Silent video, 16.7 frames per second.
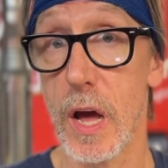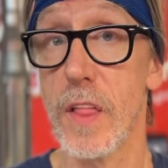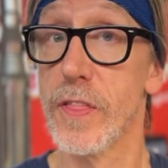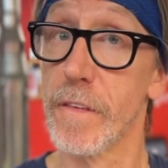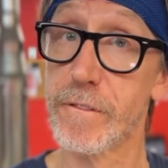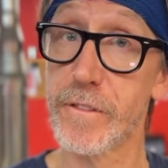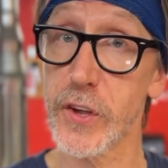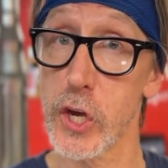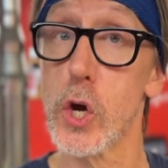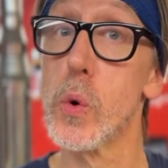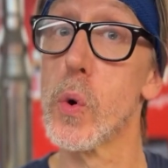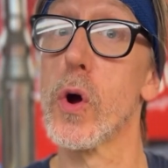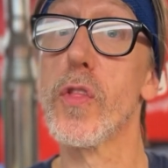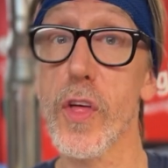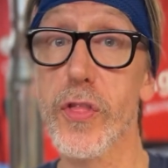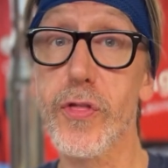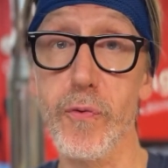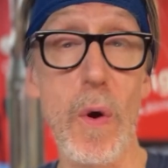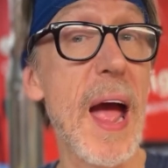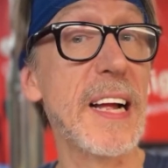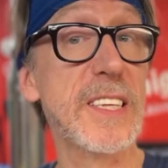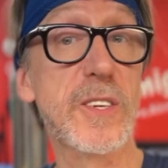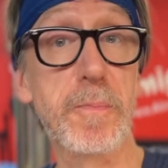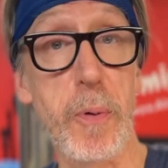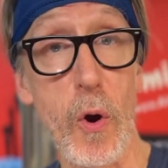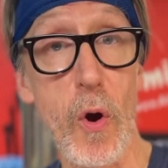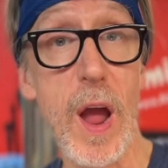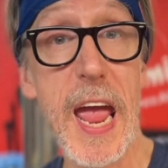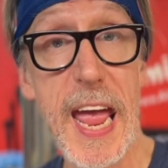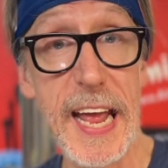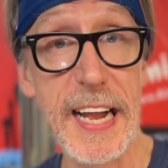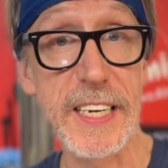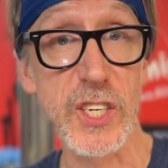the fewer the threads per
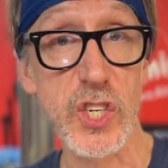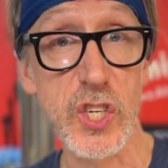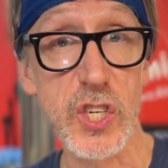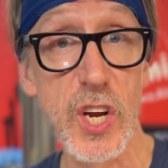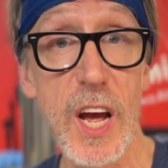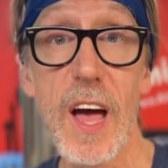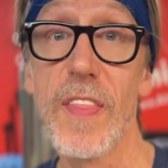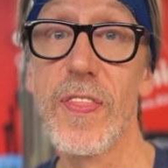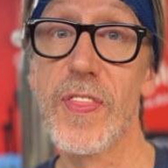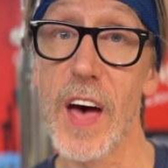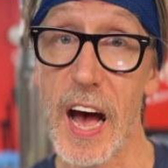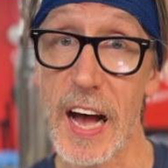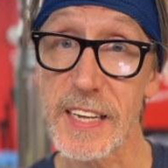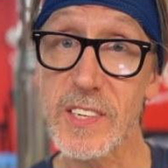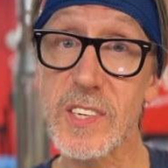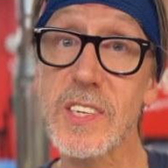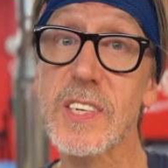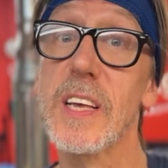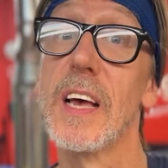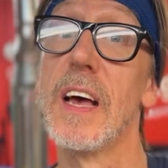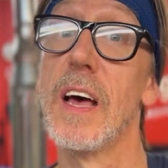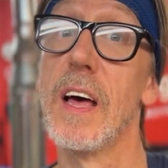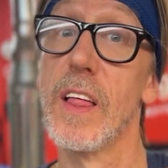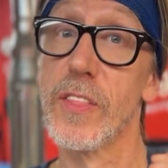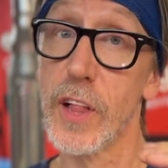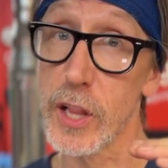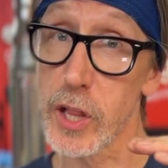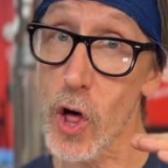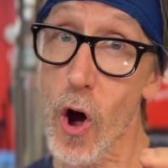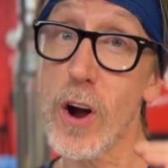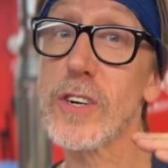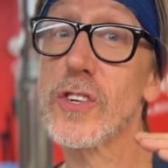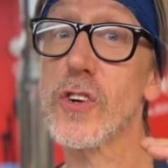inch, thus the
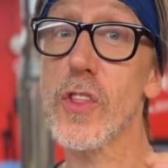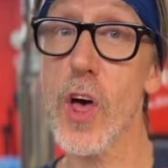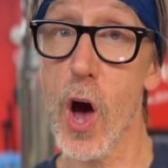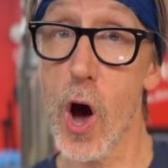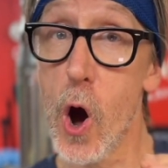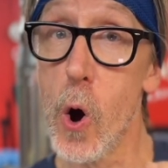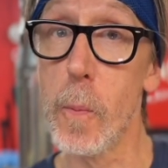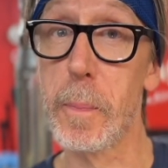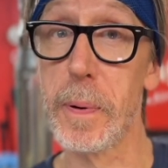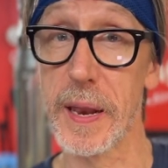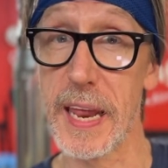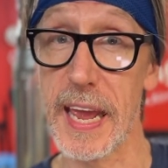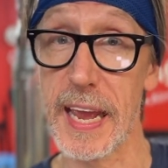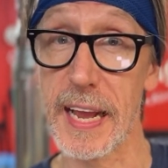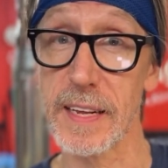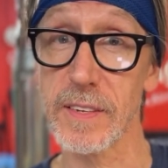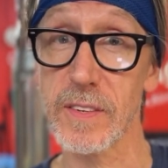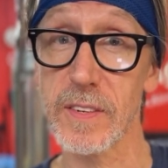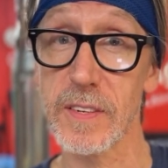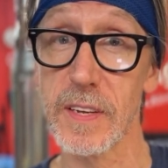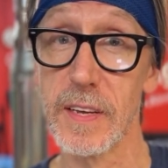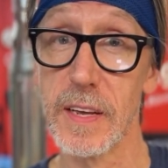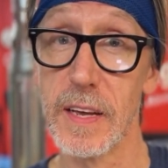larger the openings.